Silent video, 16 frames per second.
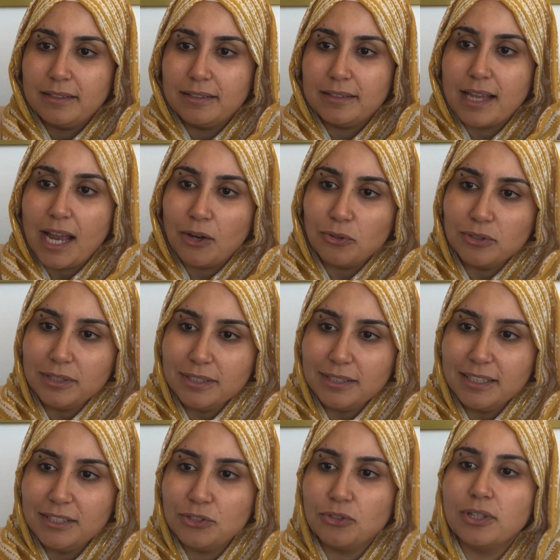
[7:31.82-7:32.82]
down
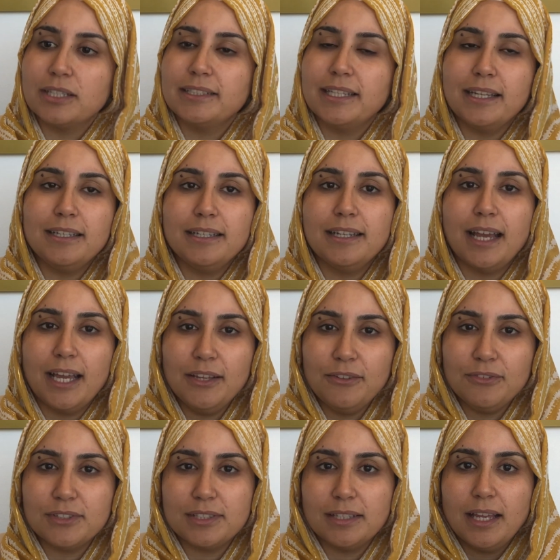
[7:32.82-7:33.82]
into their daily
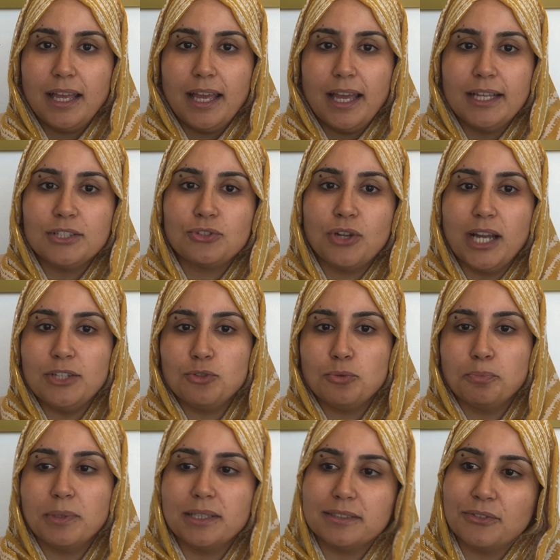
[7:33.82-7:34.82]
lives and try to
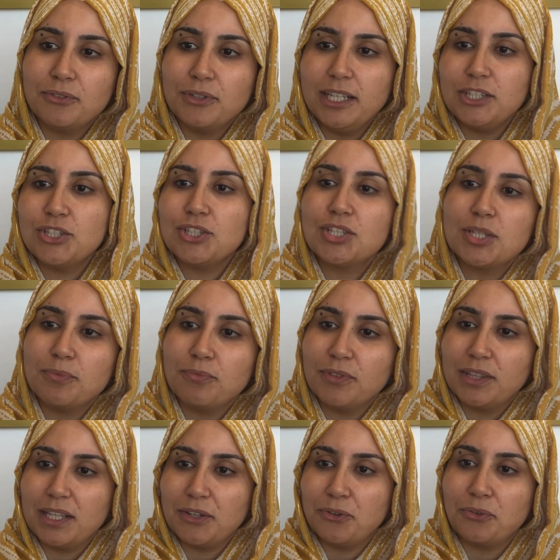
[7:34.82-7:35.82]
build a relationship with
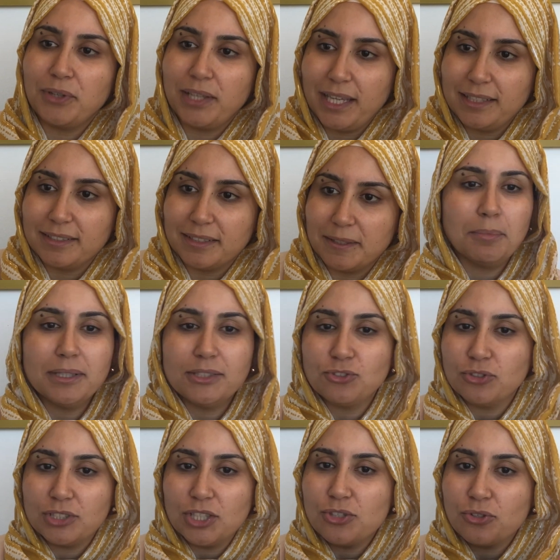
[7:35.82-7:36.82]
their Creator.
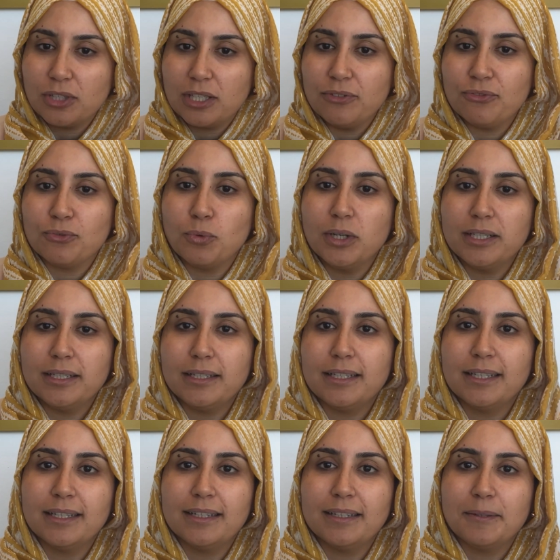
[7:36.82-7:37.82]
Just to give one
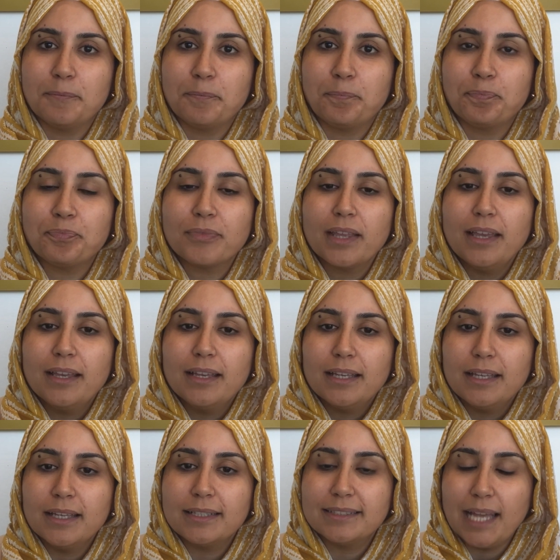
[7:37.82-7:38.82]

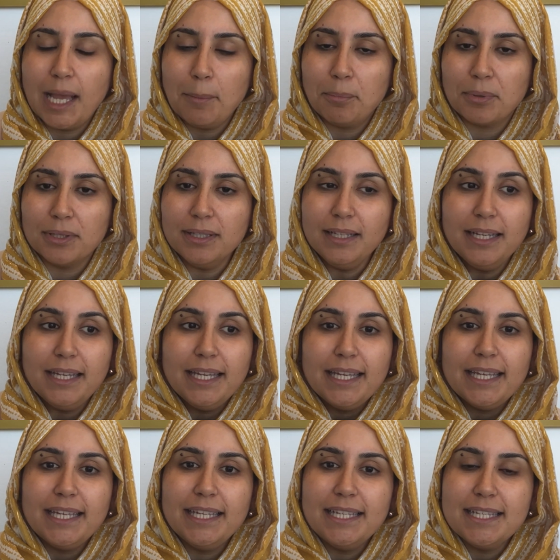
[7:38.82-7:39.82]
example,
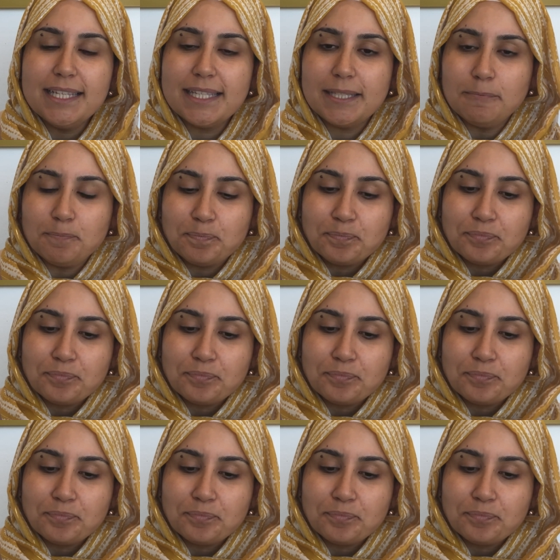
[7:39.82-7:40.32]
is